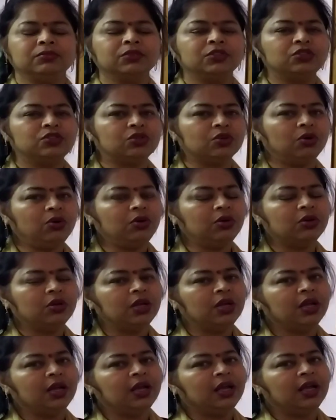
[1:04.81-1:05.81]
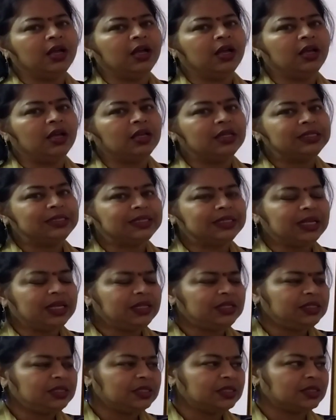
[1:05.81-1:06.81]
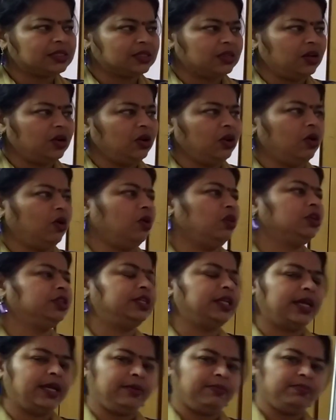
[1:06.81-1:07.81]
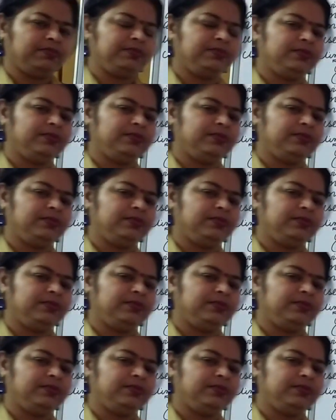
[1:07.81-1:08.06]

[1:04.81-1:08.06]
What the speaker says: So since long time,